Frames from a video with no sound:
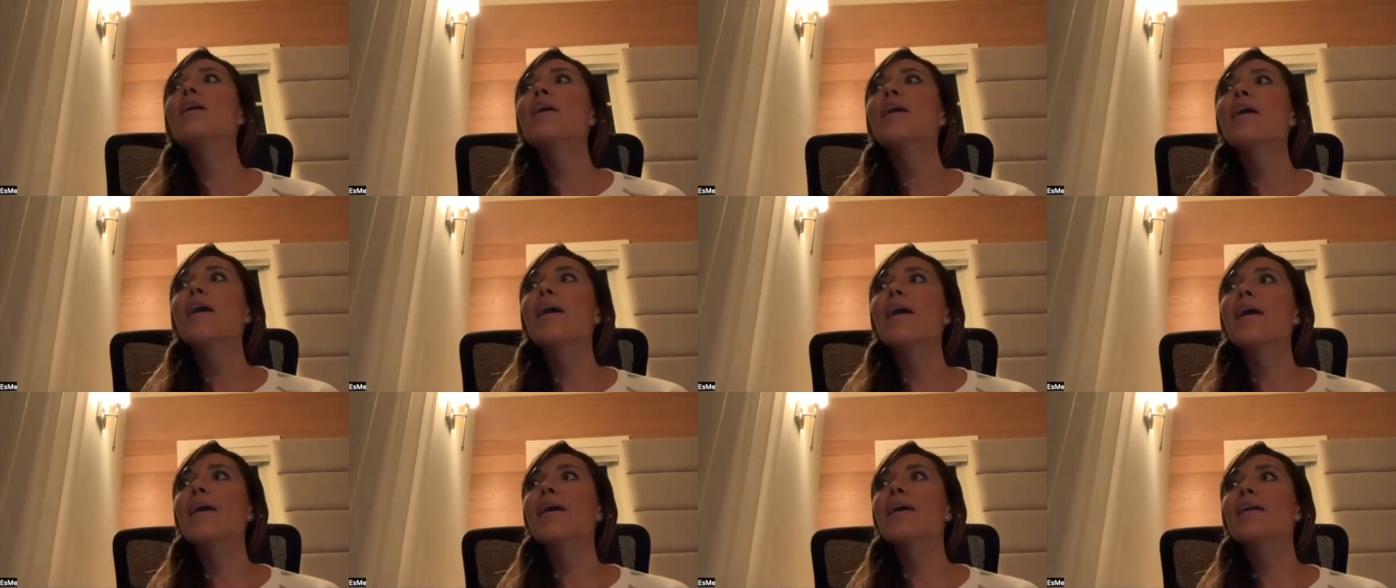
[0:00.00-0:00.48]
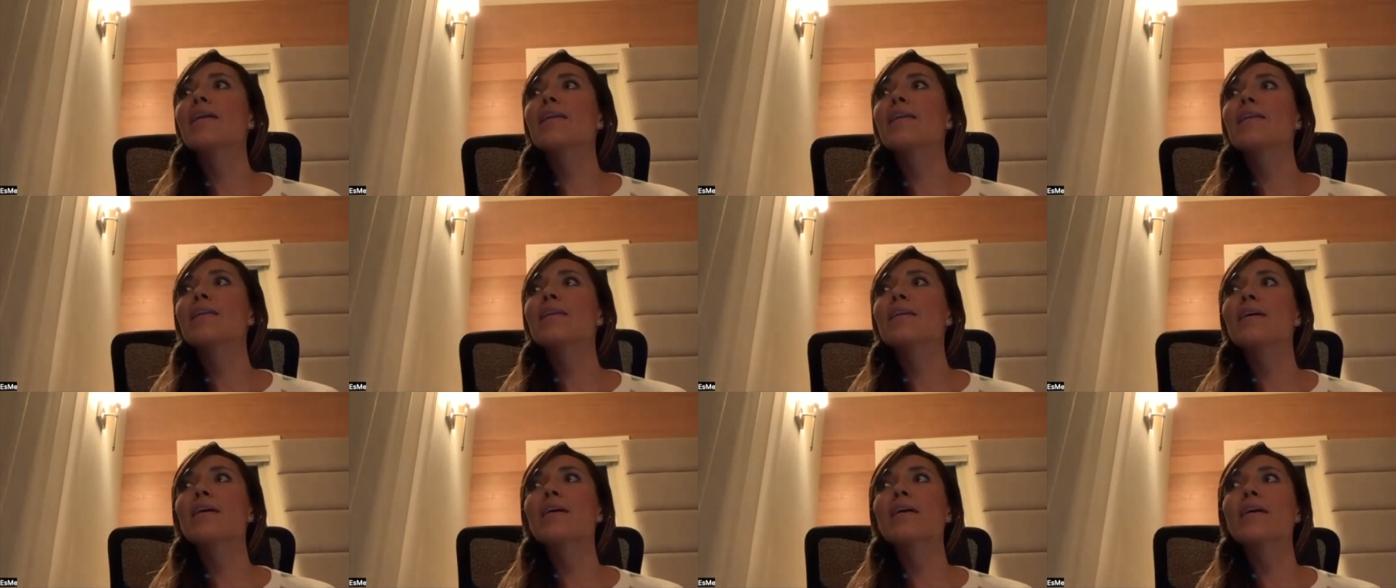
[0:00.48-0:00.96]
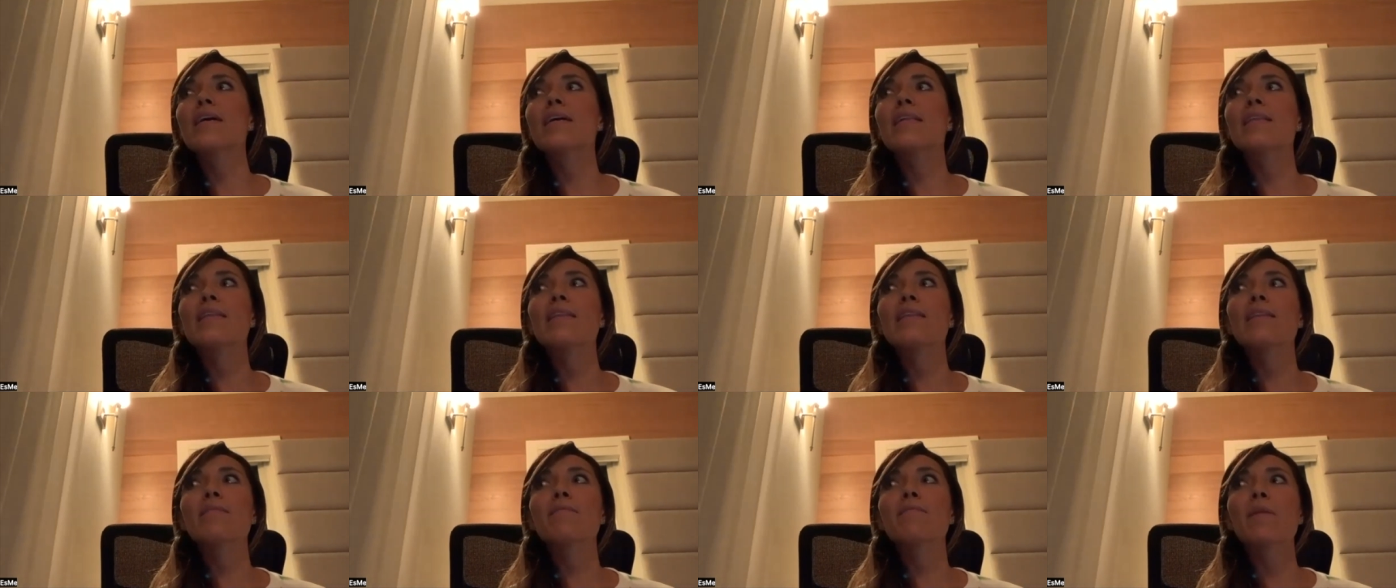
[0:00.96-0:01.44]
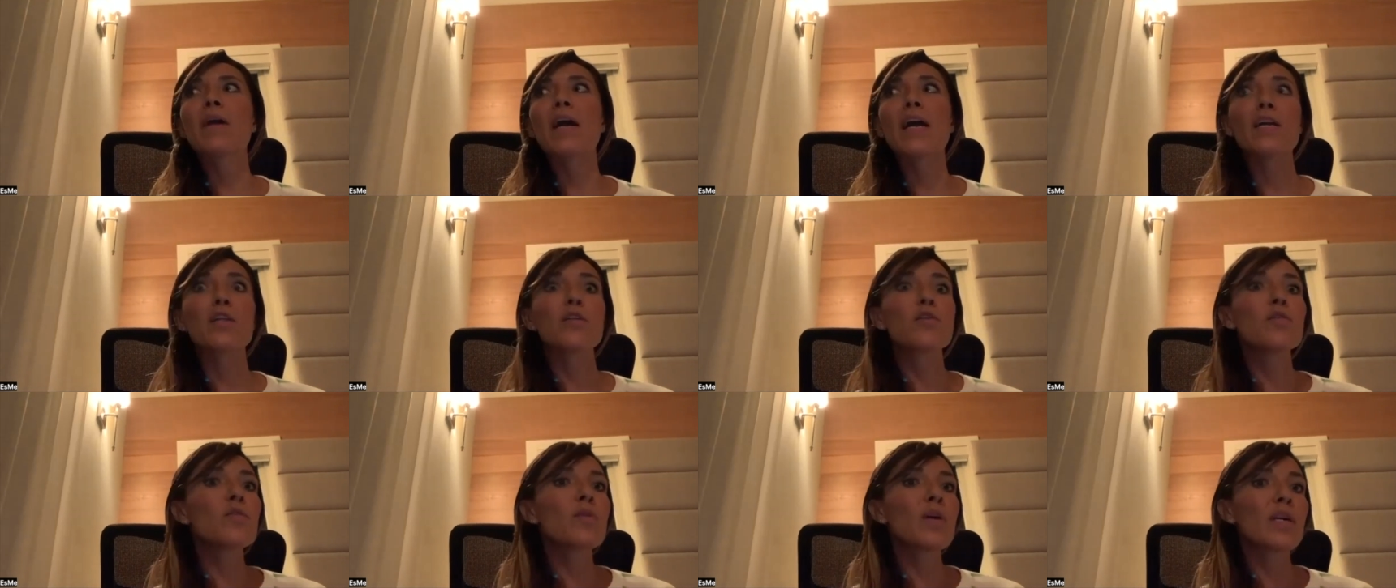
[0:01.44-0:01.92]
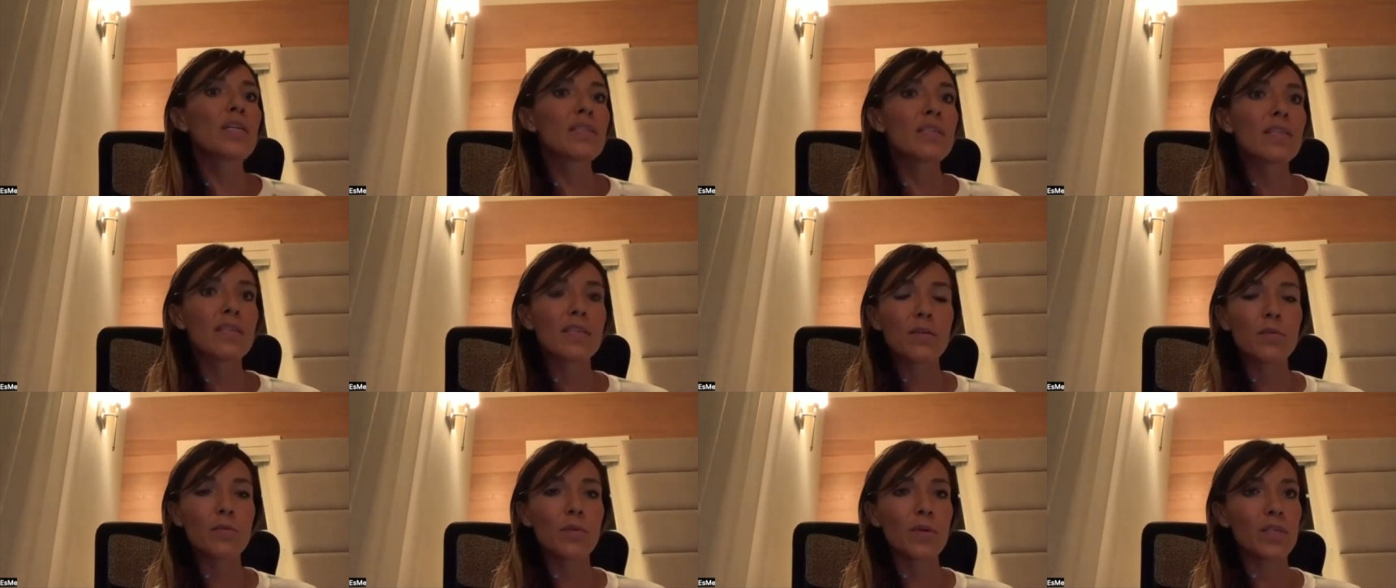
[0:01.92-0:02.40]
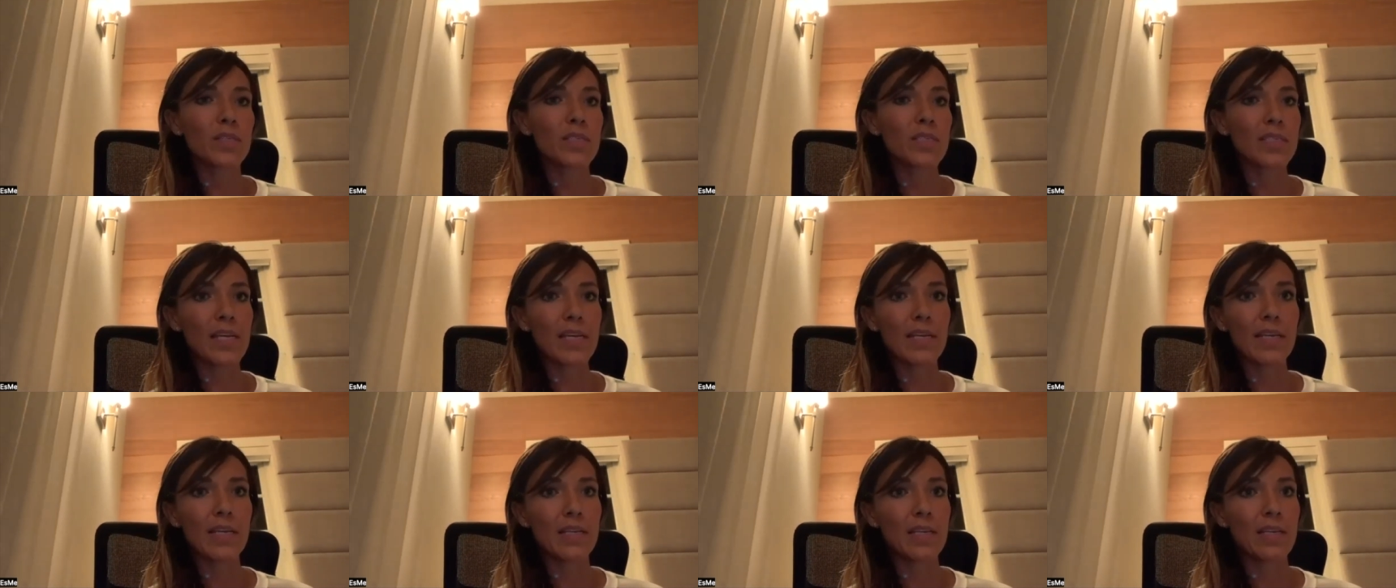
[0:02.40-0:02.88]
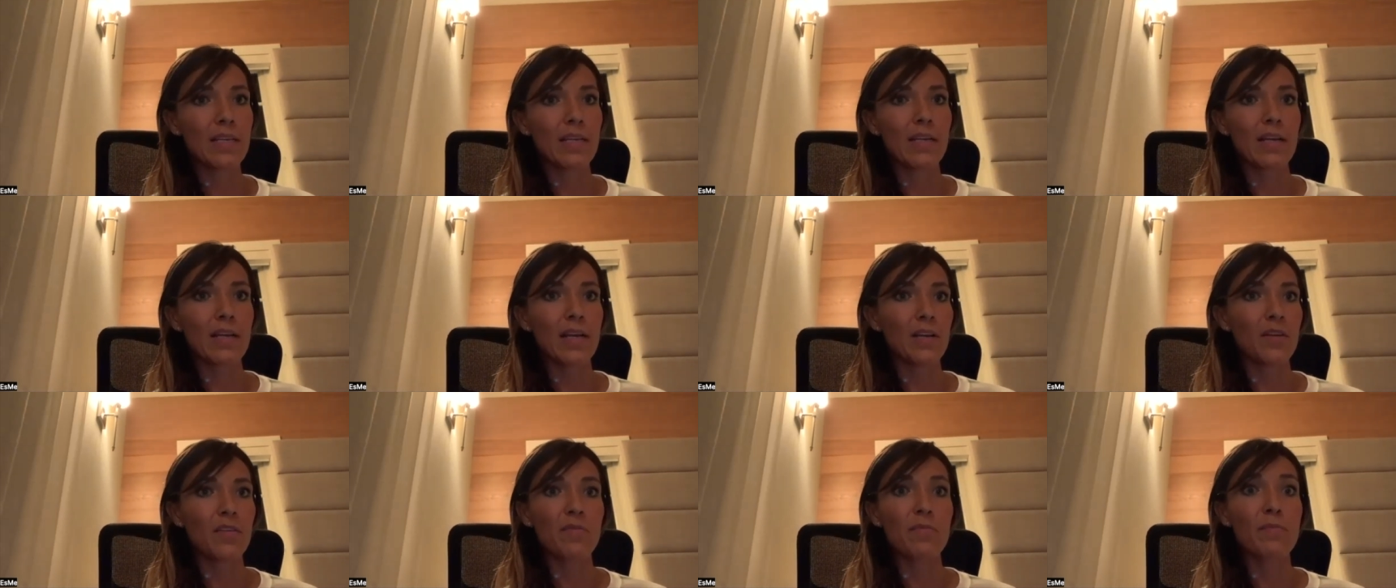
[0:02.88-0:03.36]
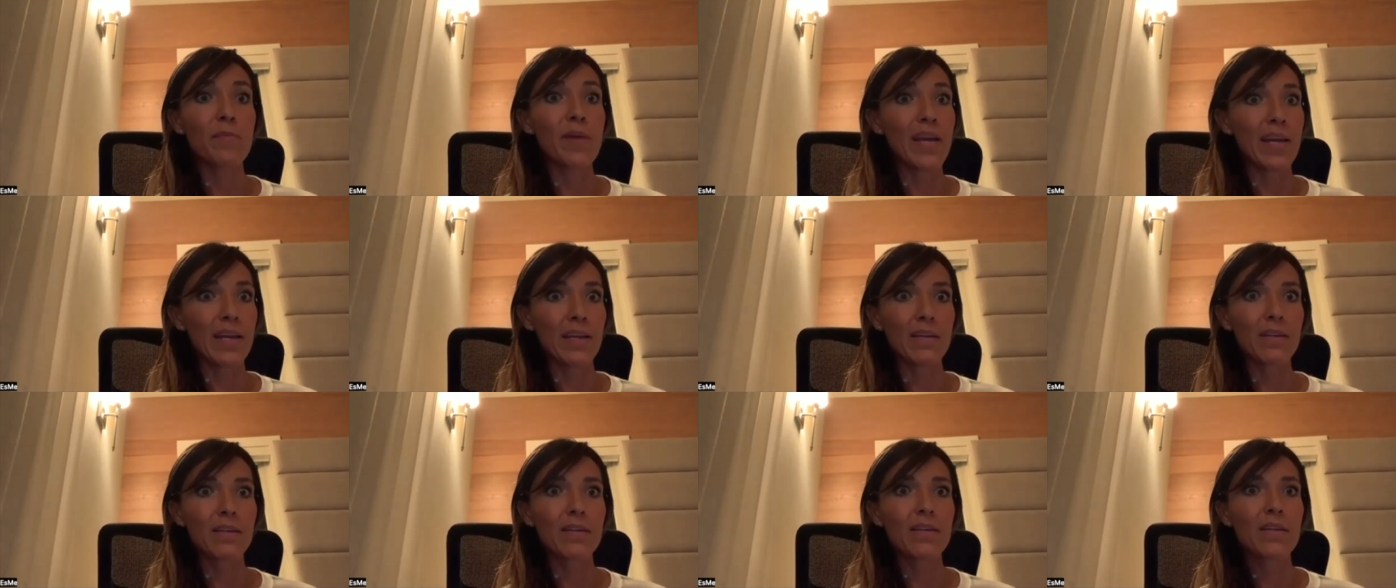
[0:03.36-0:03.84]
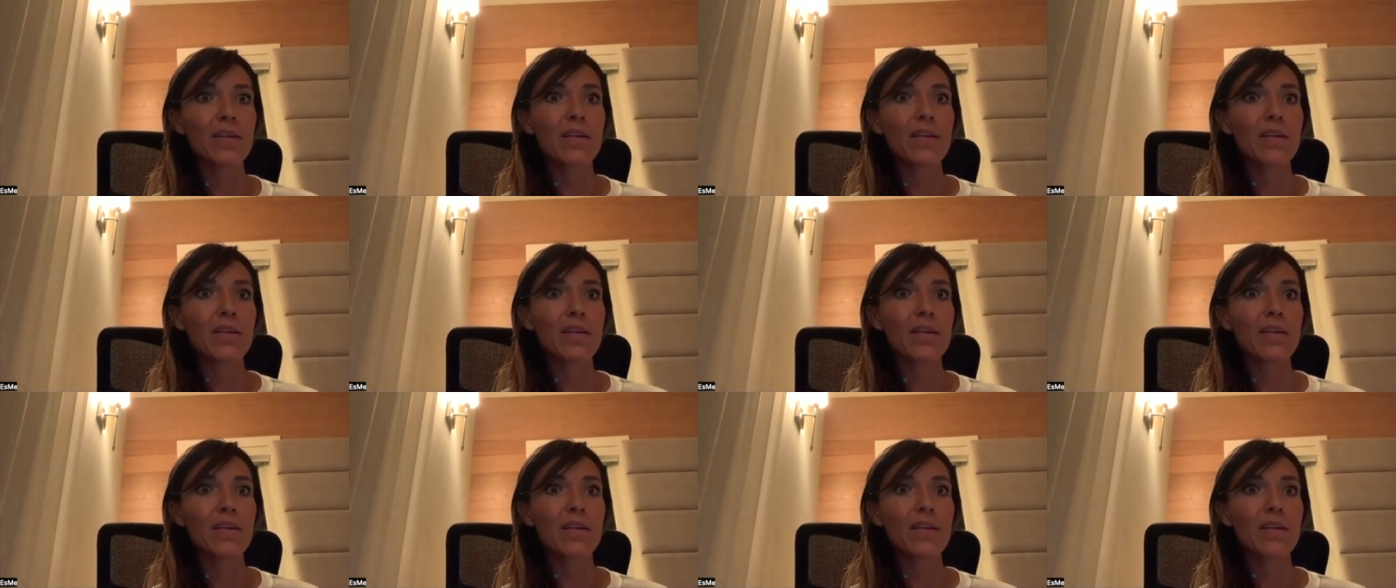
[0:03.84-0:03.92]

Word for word: and and i knew i didn't want to take any kind of med